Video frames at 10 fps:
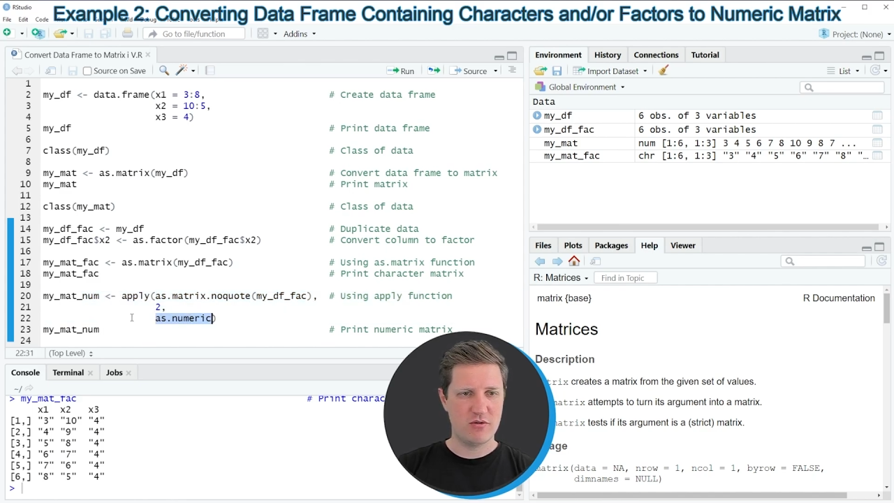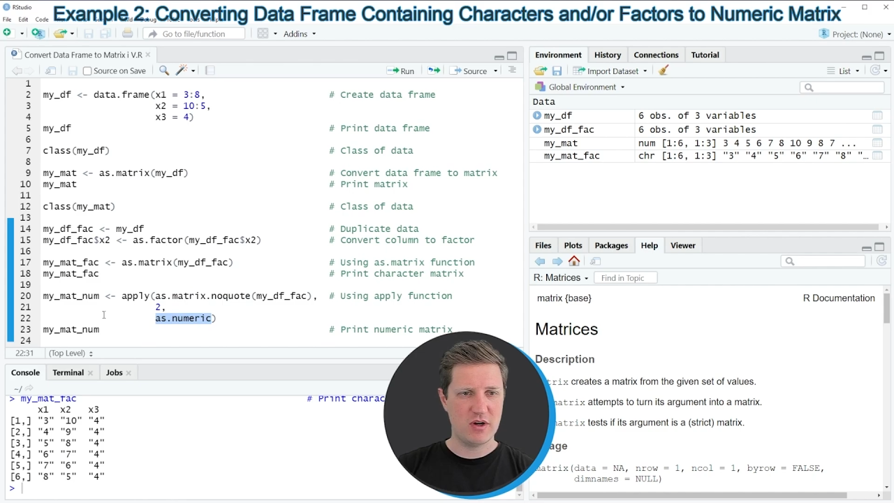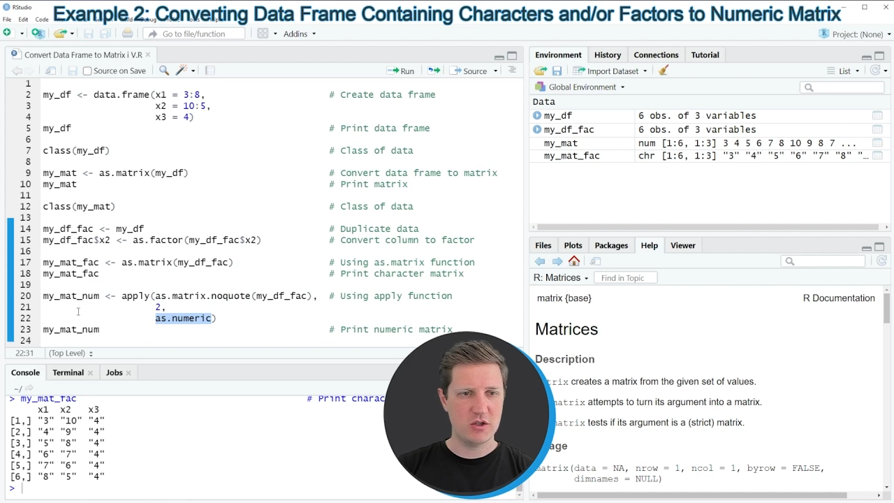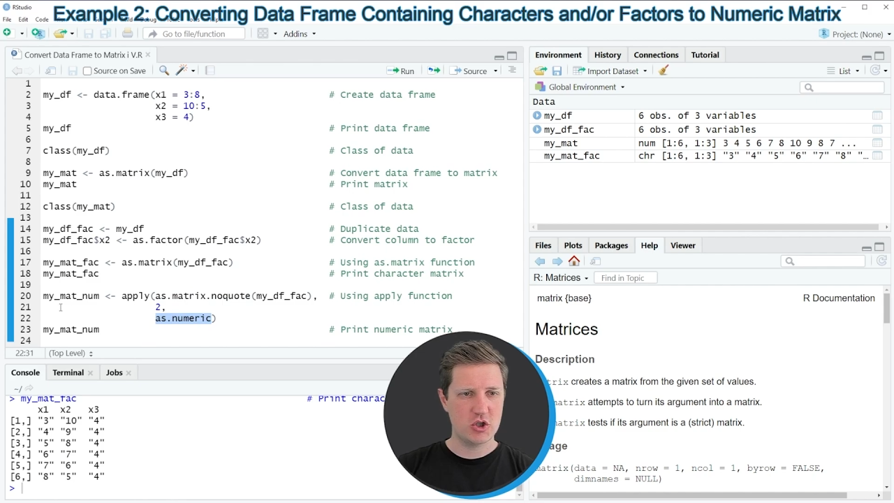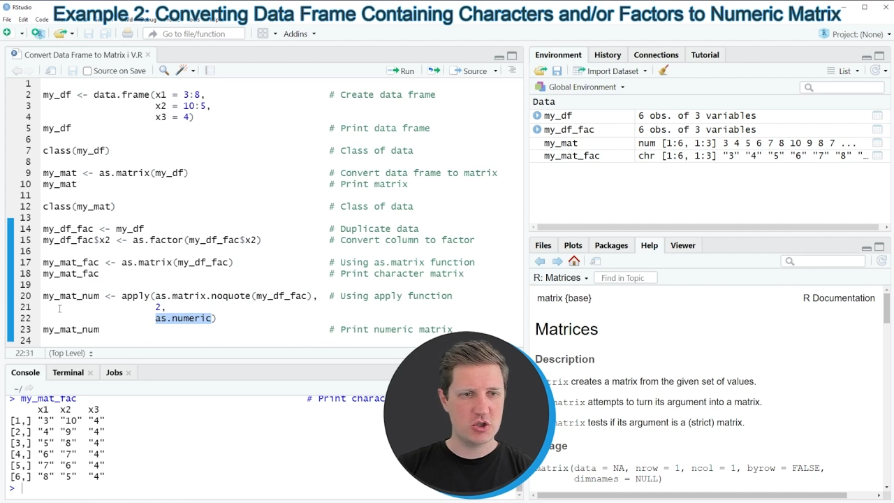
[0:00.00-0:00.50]

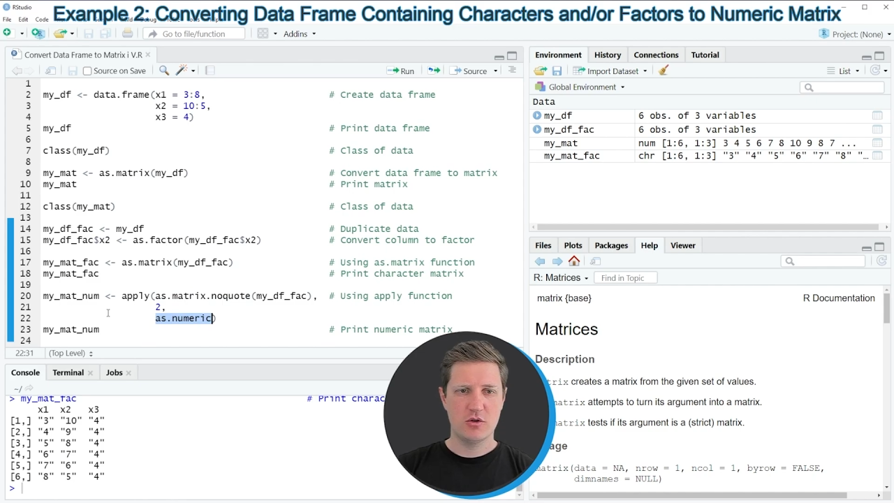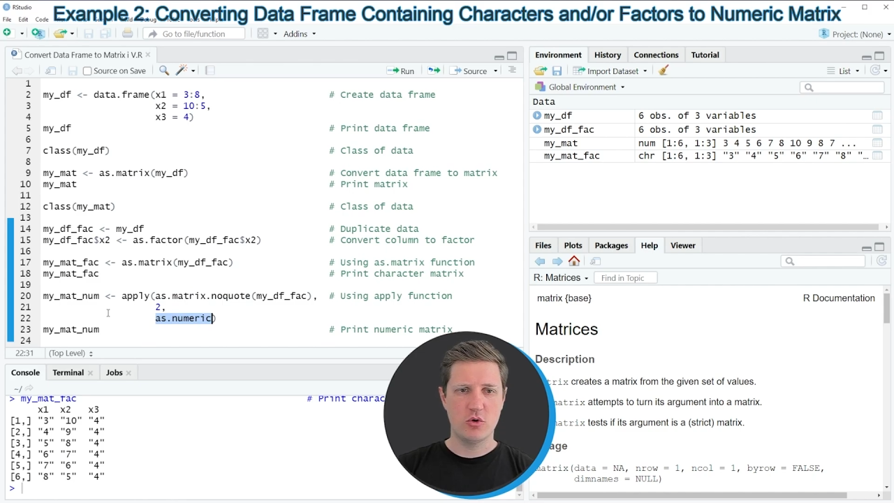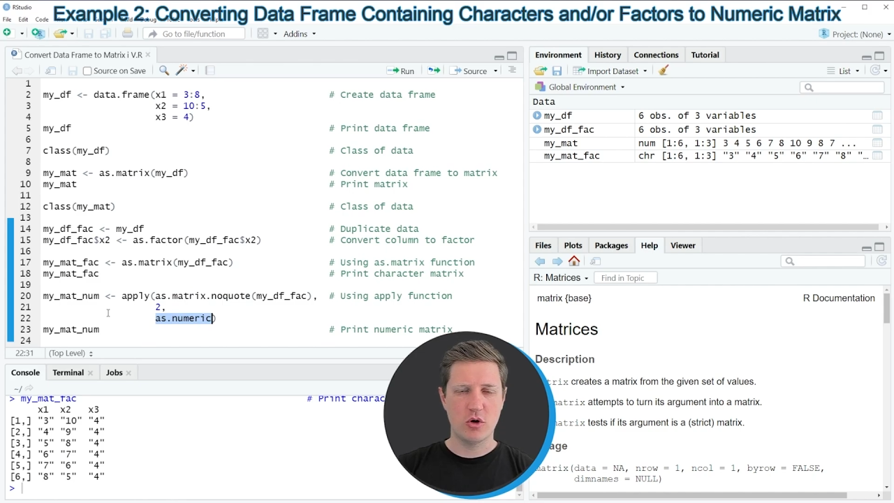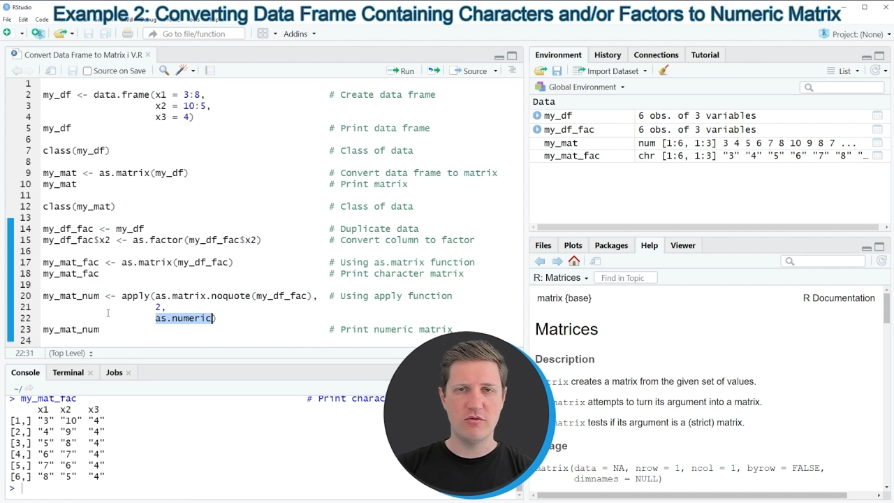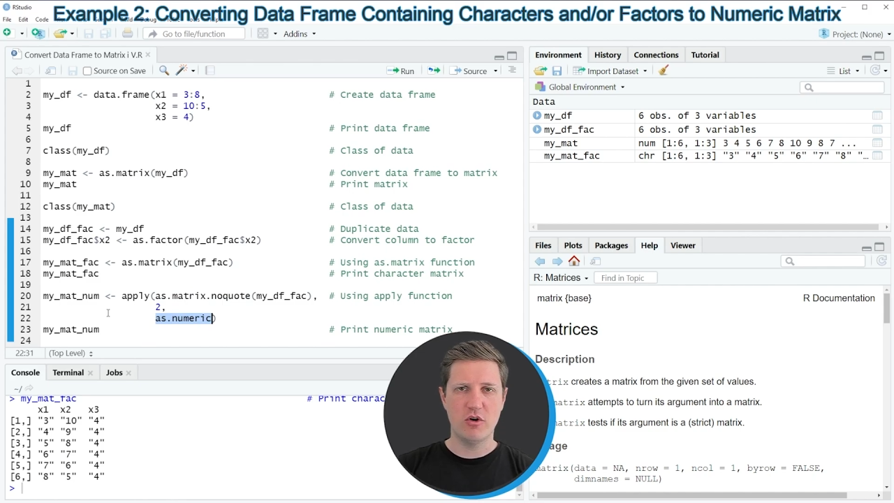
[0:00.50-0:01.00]
function to
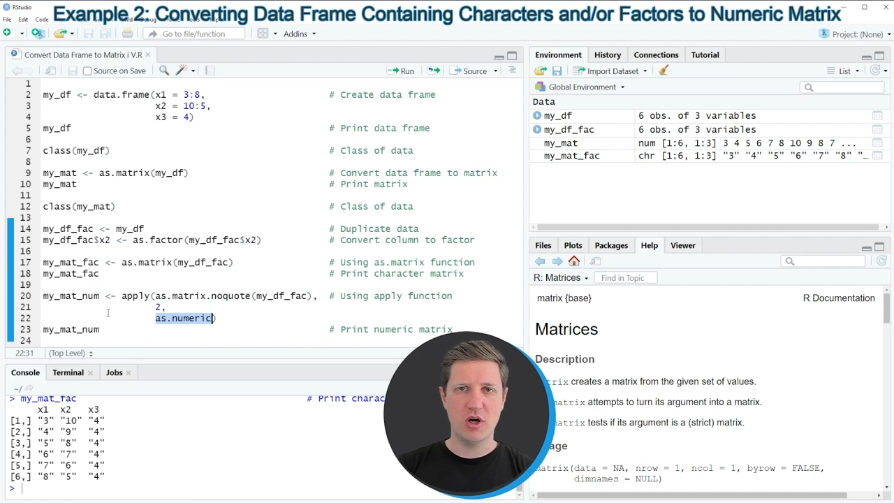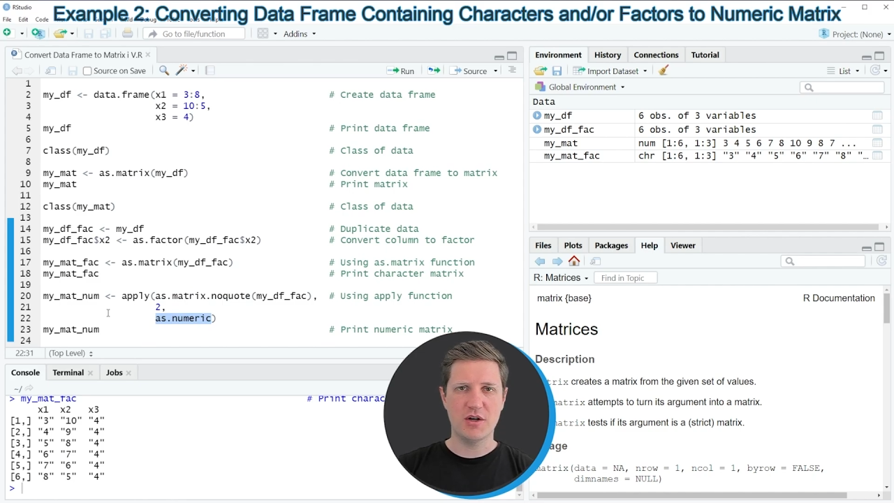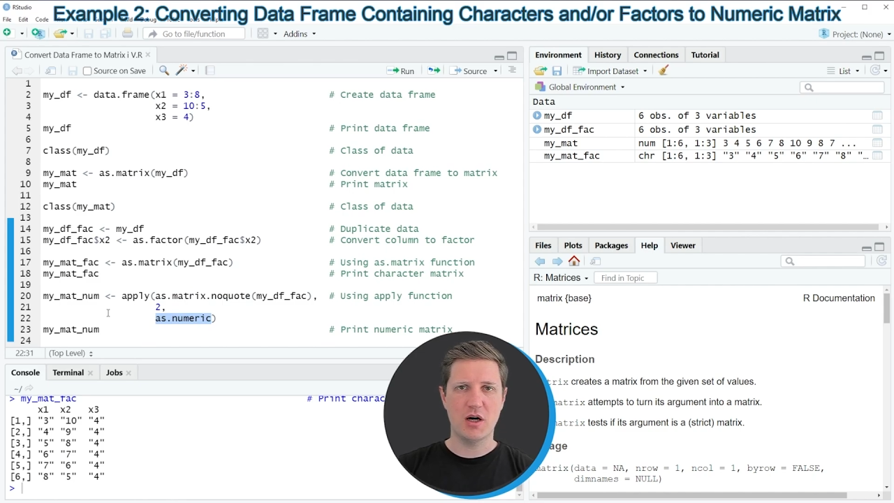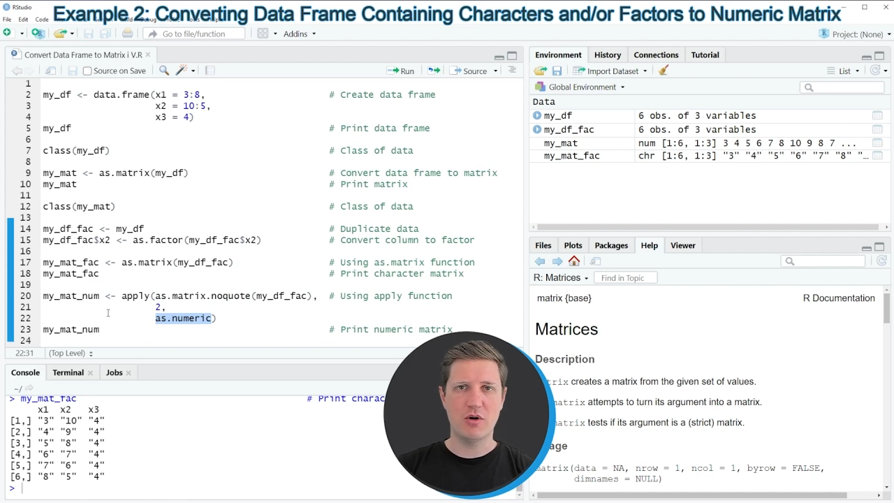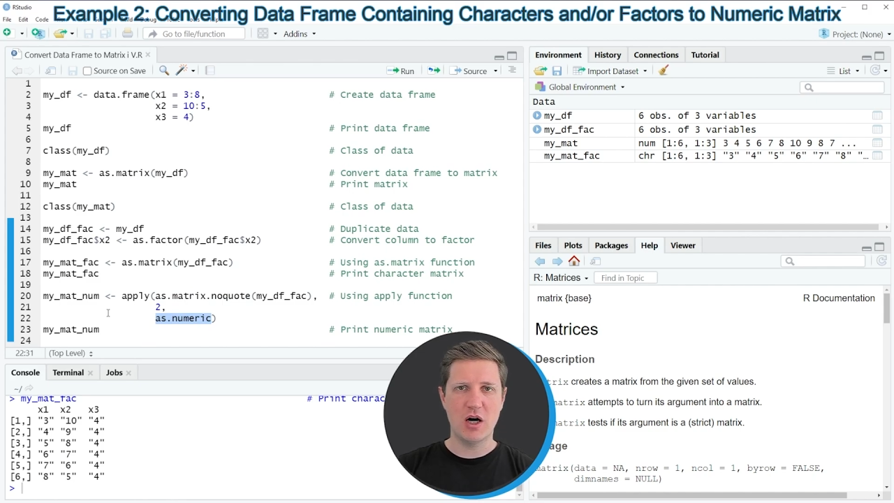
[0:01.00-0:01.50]
convert our